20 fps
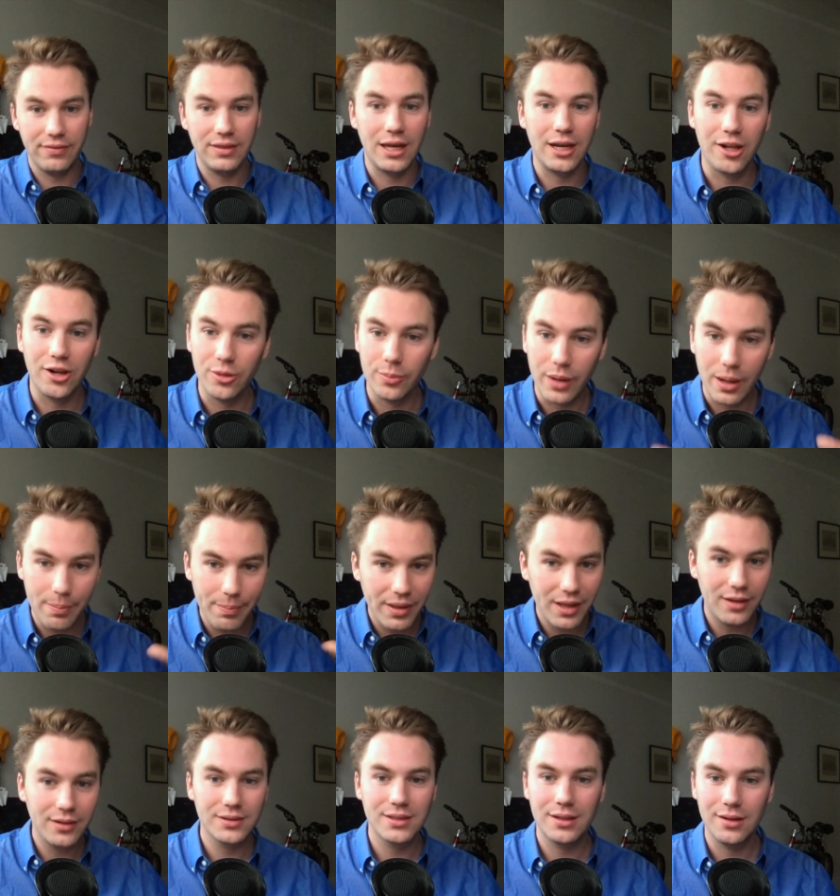that under my
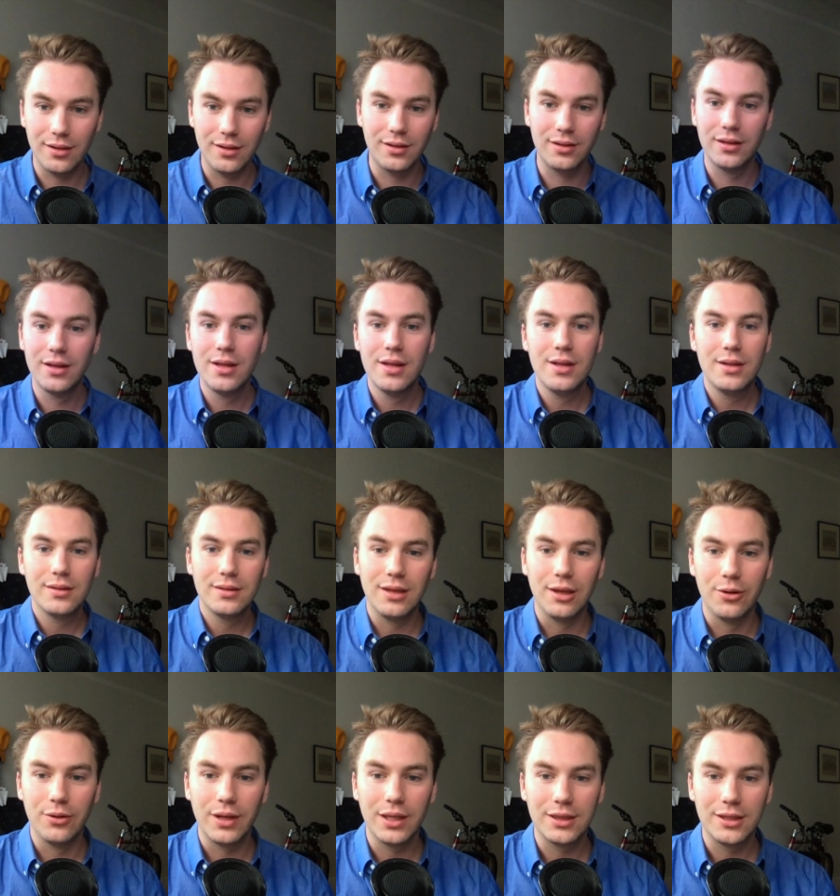belt and I'll,
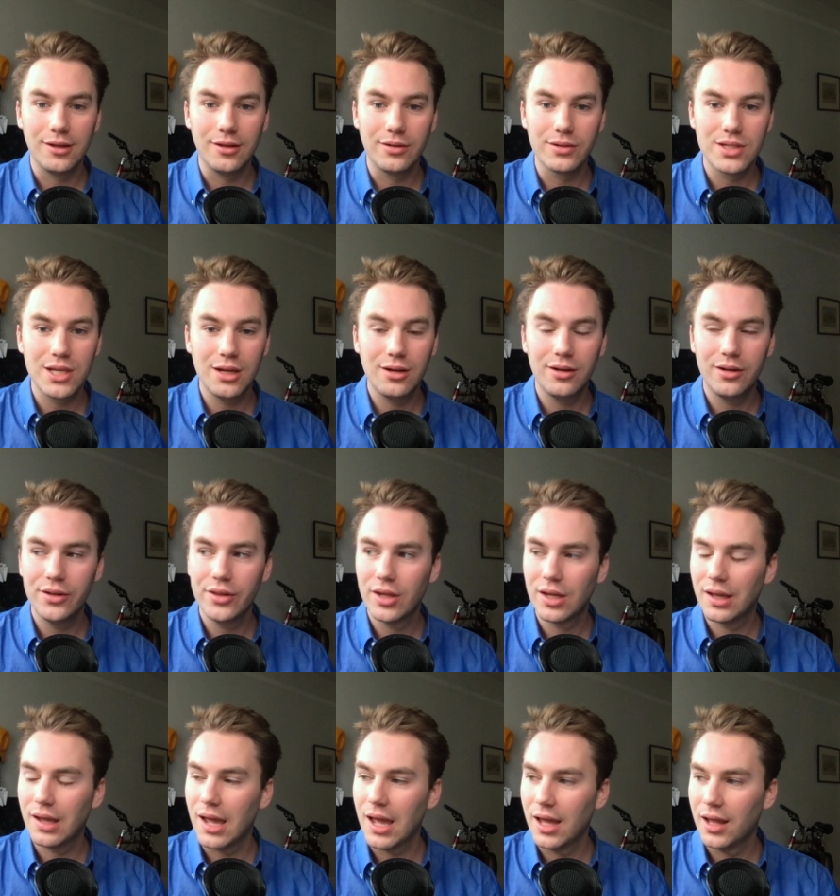get that all settled,
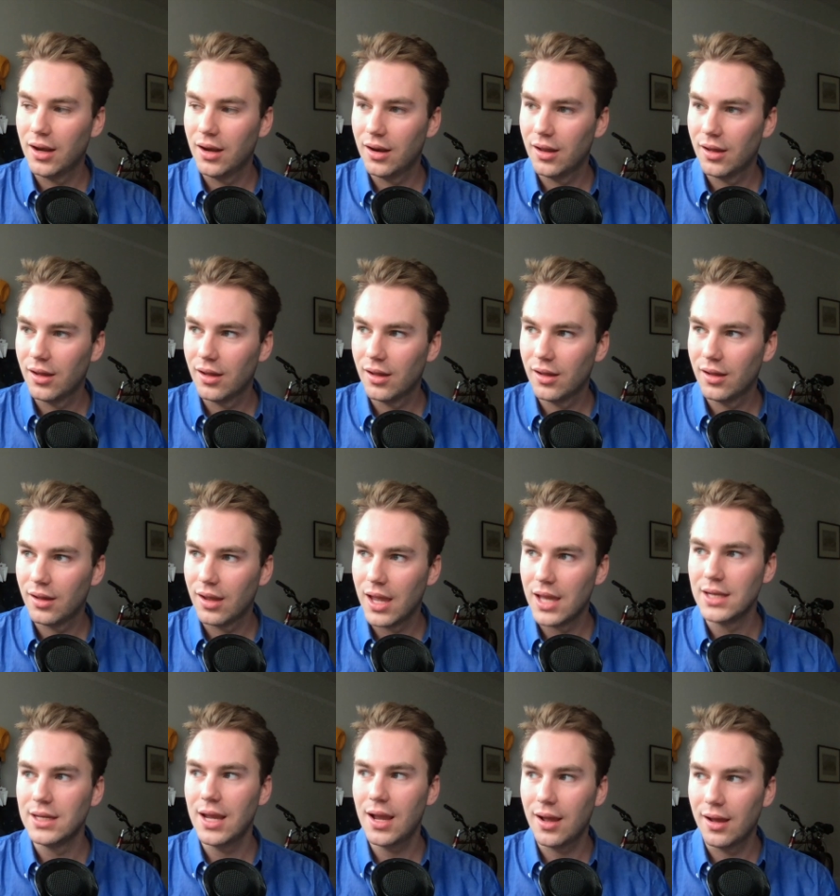and
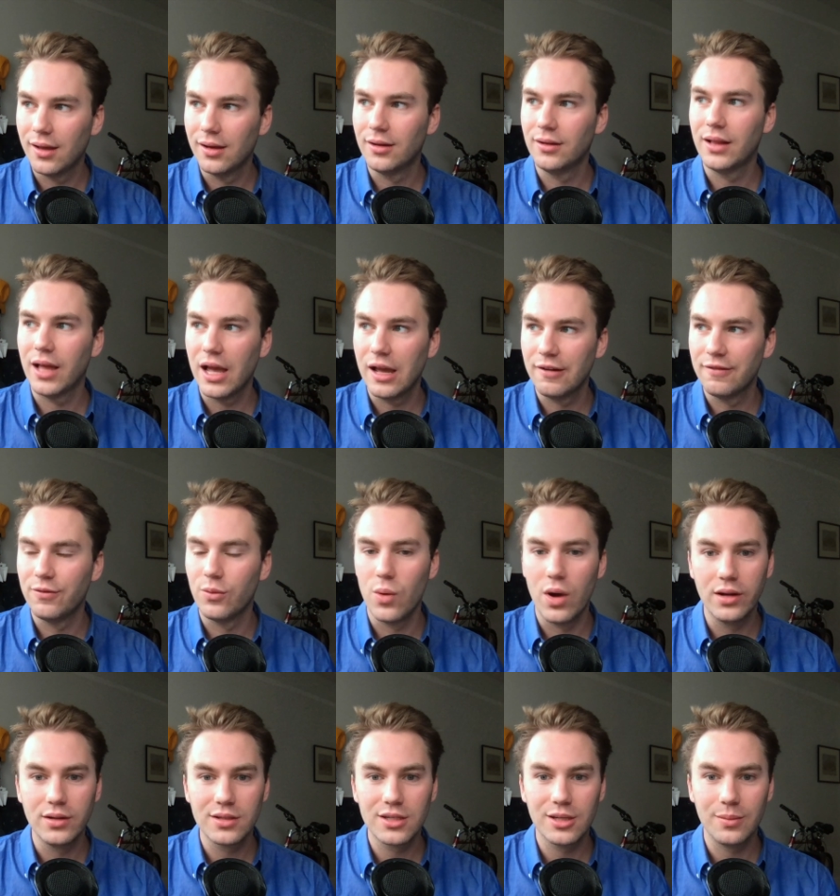I'll have
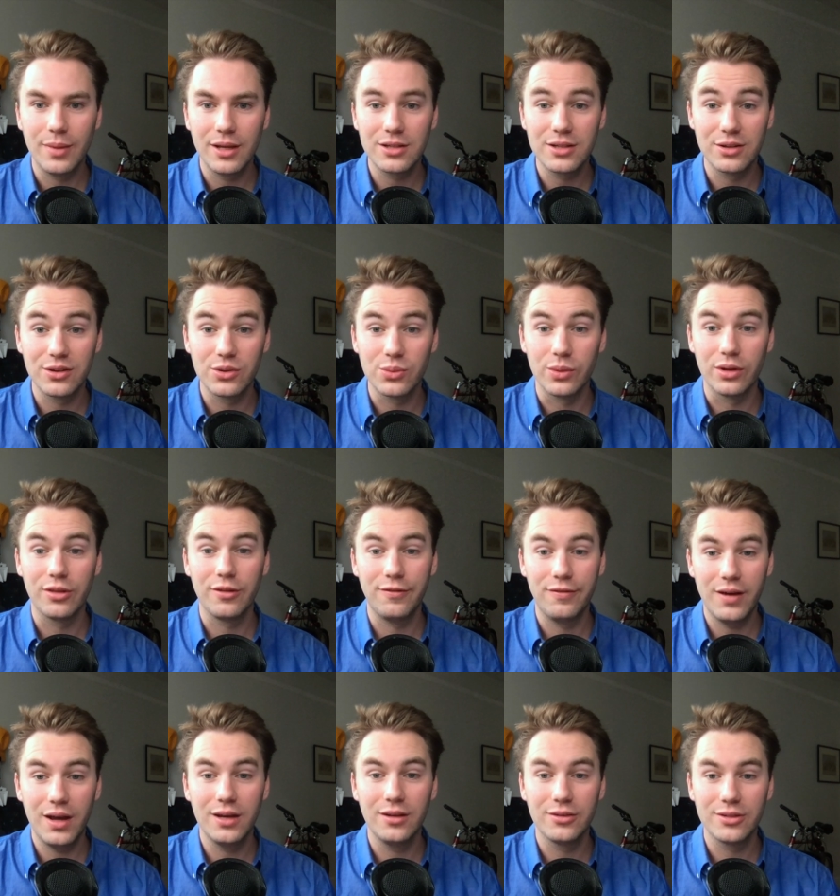1 semester's worth of
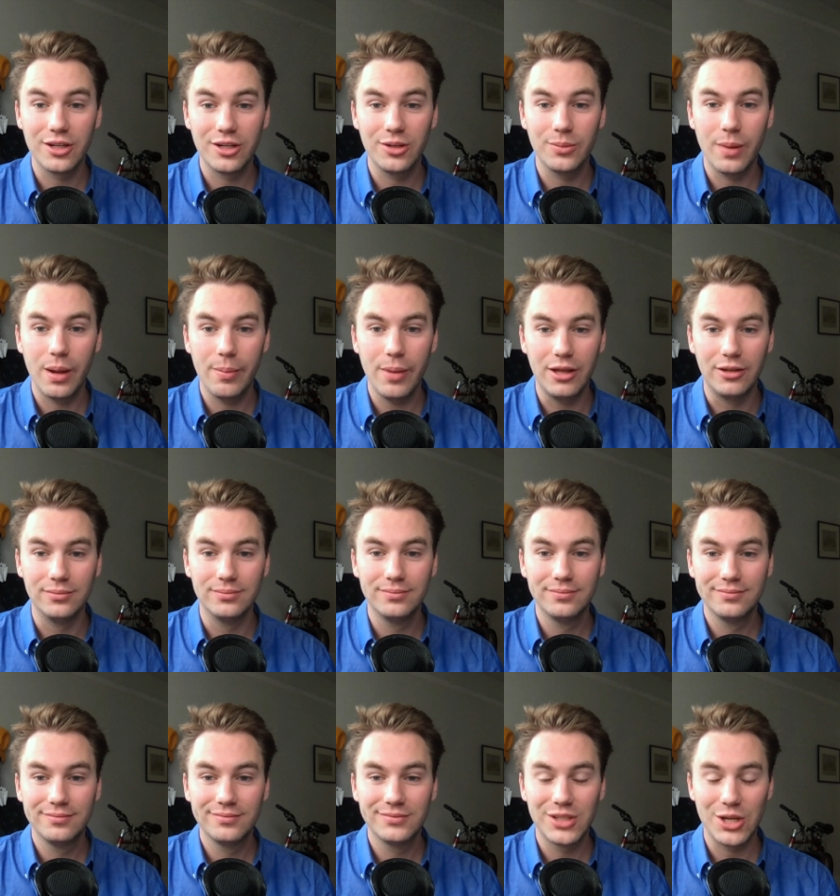finals under my belt.
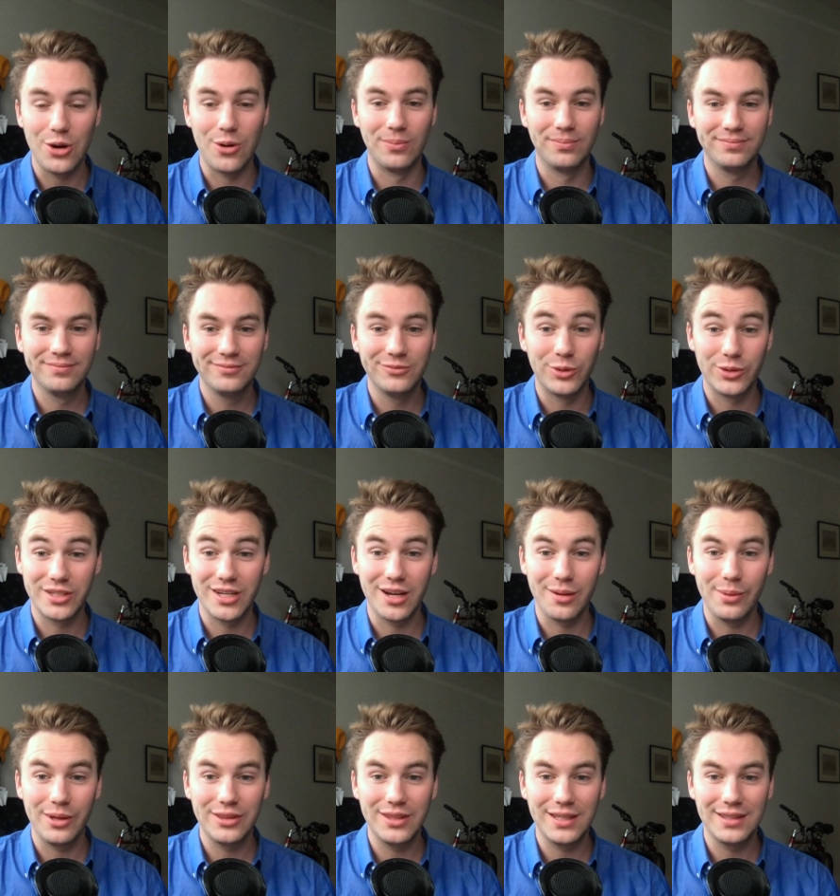So we'll talk
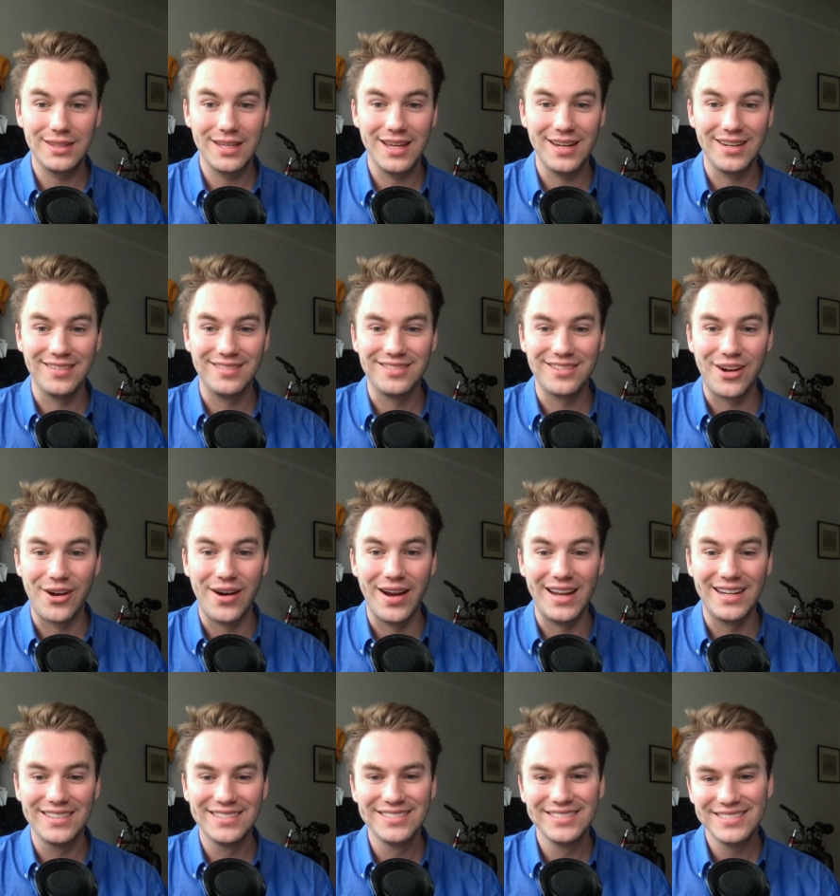about that then. All right.
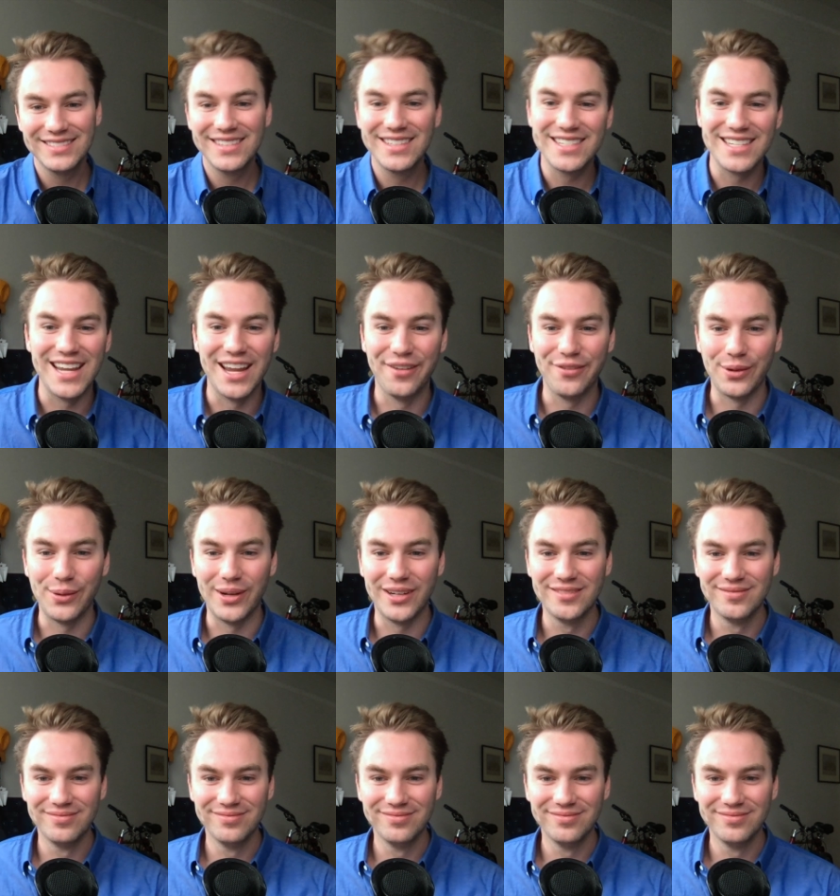See you, everyone.